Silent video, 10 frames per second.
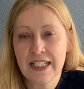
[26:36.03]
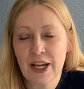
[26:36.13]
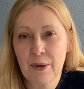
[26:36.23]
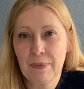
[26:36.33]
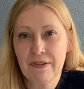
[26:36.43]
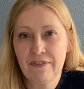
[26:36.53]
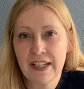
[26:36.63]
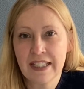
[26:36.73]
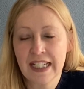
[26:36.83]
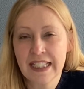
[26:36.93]
that would be
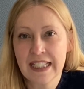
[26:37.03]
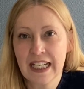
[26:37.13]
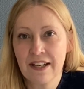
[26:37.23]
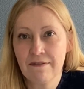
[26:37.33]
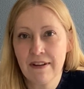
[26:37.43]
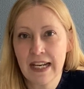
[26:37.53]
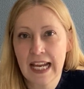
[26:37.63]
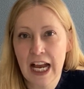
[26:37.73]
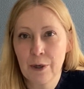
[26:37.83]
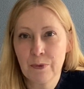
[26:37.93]
fantastic. It really
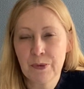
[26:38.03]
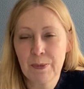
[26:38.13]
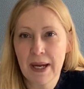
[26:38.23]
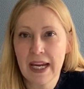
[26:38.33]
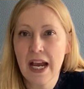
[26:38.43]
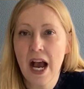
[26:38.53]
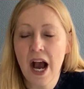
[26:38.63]
helps me.